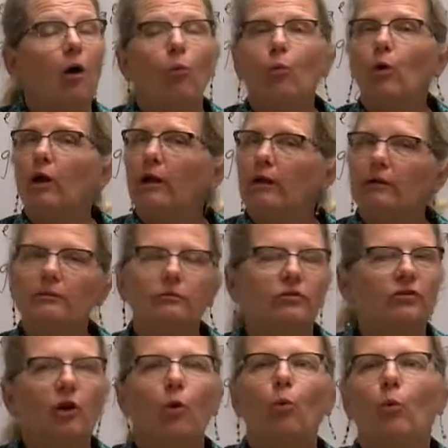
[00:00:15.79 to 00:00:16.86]
We're
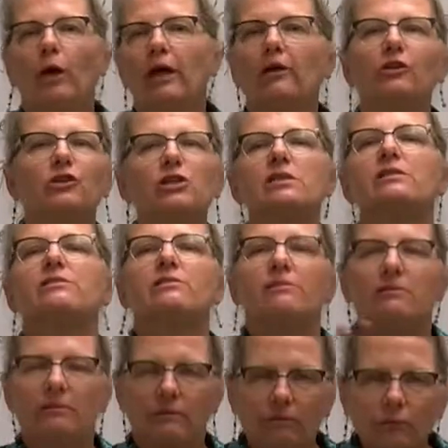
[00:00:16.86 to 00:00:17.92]
just
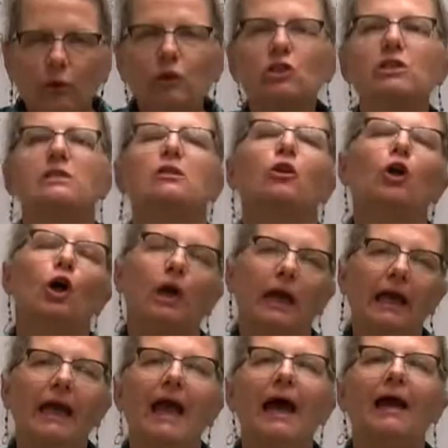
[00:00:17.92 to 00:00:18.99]

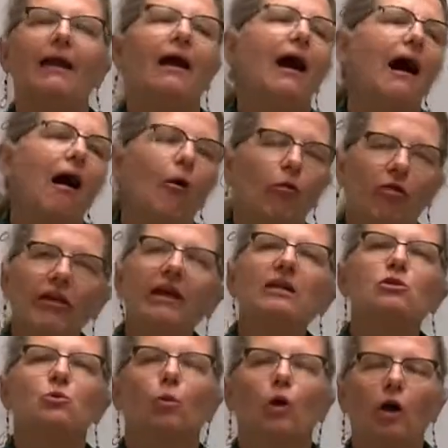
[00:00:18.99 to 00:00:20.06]
looking at how
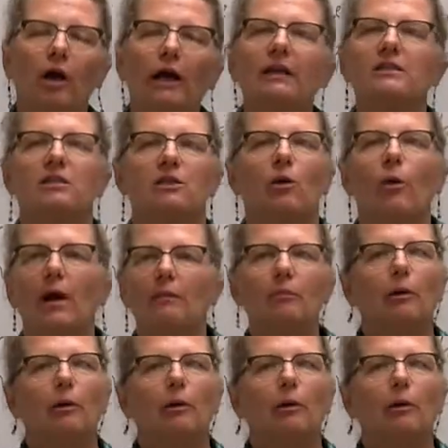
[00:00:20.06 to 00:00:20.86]
things work and so on,